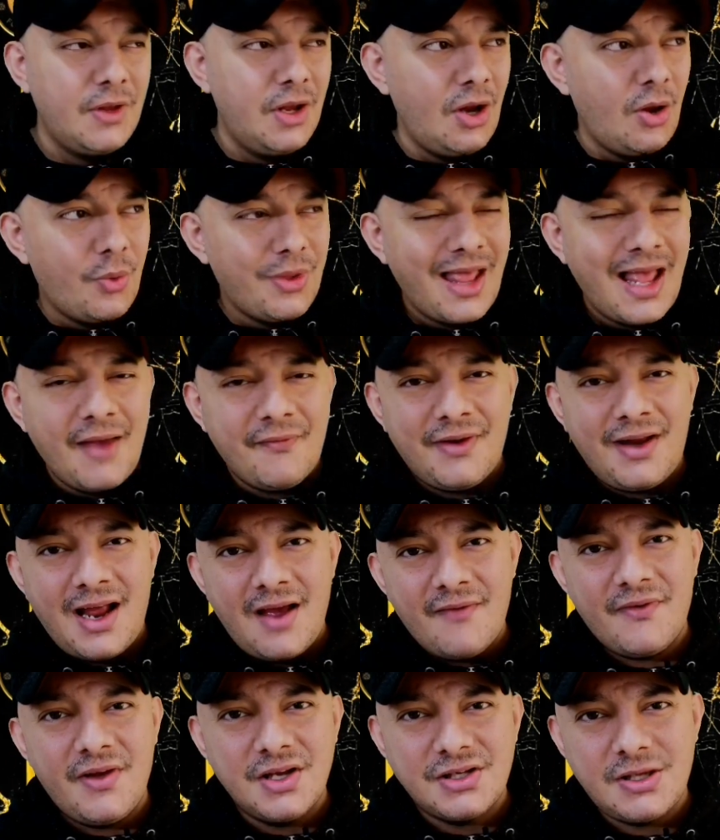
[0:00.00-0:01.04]
You know, with having
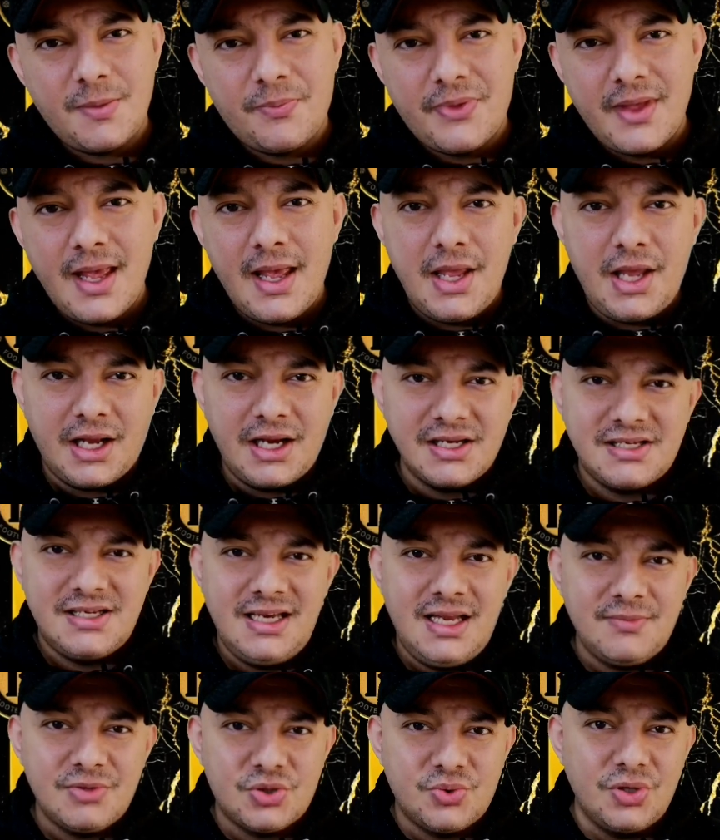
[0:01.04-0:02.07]
Havertz up there, you're going to
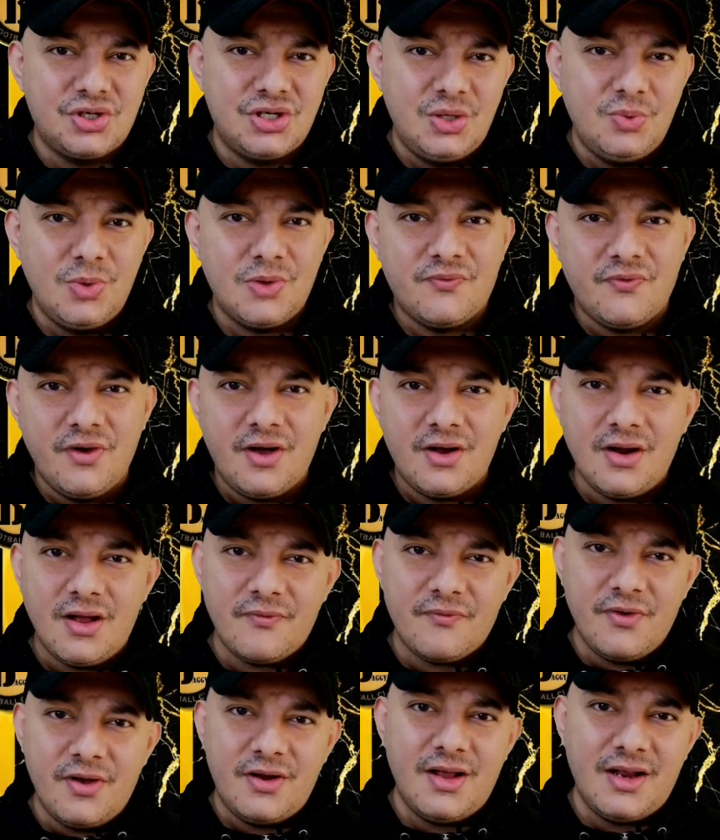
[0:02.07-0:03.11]
see him switching with Werner
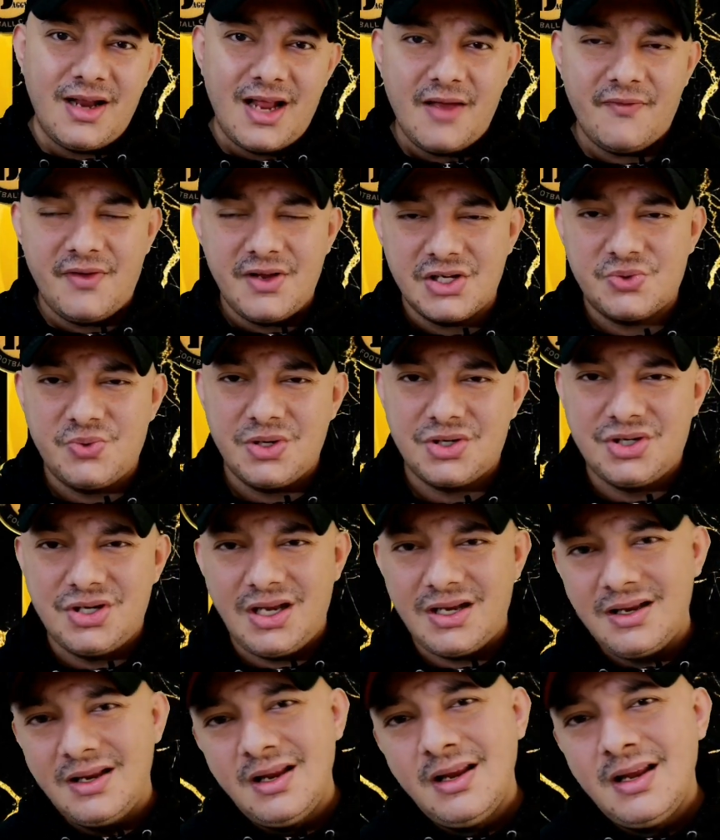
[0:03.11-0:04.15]
and Havertz
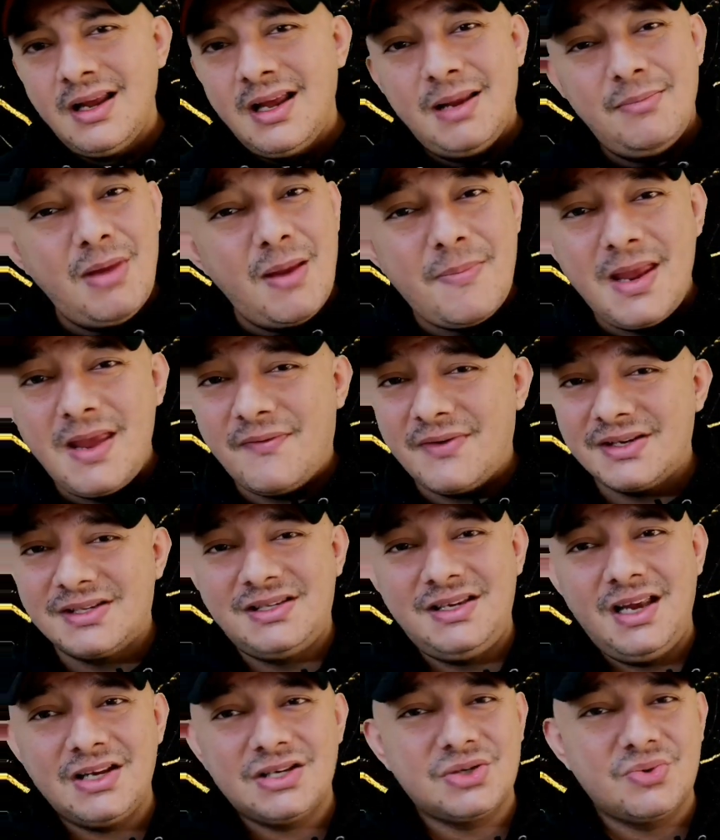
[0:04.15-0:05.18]
switching, maybe even
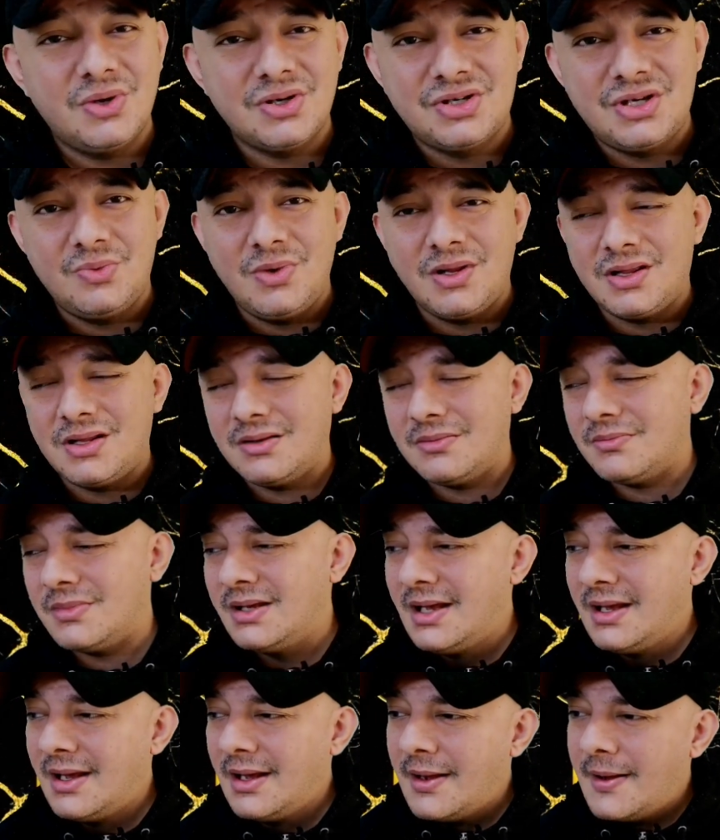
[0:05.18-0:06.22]
Ziyech switching with them.